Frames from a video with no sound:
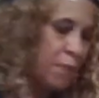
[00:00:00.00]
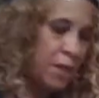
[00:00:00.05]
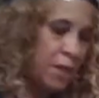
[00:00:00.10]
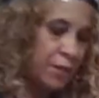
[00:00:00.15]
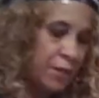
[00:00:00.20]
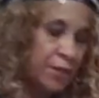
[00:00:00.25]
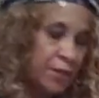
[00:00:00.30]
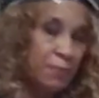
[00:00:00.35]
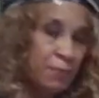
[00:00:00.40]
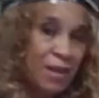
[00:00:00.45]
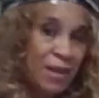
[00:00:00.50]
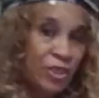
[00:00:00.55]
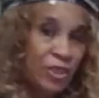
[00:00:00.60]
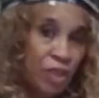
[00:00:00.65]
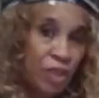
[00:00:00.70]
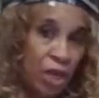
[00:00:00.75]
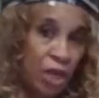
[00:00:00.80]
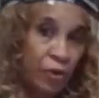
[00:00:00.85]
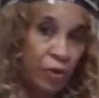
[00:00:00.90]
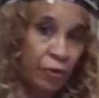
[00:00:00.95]
back. That's my
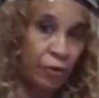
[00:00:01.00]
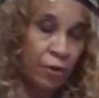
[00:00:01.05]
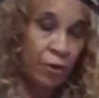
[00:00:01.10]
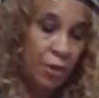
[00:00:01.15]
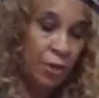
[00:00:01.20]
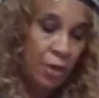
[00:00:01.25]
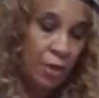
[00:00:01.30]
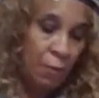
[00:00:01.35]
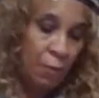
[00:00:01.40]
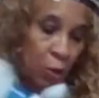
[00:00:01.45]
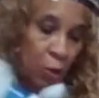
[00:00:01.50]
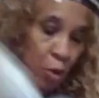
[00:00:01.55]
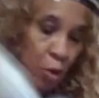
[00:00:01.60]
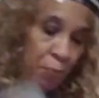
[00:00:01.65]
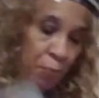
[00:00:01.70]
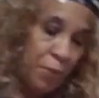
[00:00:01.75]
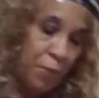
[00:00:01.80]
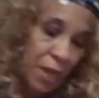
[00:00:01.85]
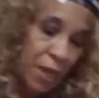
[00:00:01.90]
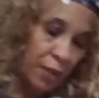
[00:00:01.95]
cheddar. I'm going to go
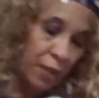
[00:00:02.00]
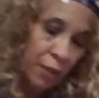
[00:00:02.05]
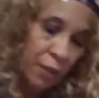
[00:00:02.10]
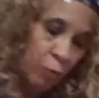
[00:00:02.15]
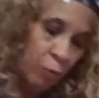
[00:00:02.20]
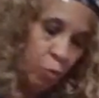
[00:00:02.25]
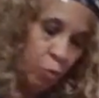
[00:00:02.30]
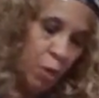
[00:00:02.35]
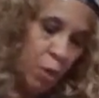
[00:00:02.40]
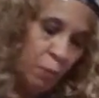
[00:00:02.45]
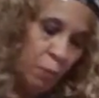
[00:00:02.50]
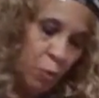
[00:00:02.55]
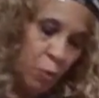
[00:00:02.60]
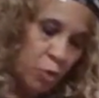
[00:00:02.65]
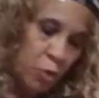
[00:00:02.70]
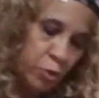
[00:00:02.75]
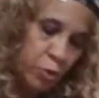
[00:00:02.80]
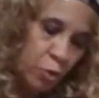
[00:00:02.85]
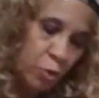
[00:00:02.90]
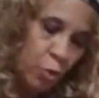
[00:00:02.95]
back one
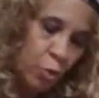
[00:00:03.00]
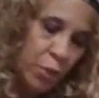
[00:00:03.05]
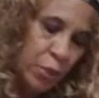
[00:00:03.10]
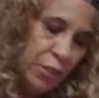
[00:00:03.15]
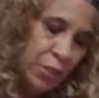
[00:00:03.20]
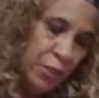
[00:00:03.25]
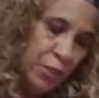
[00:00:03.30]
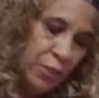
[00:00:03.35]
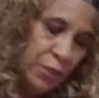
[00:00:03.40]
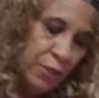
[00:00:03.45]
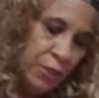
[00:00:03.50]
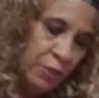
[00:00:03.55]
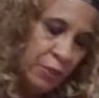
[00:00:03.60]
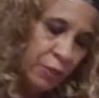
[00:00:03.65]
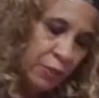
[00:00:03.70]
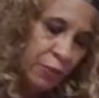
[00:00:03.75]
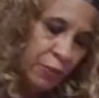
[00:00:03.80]
more squeeze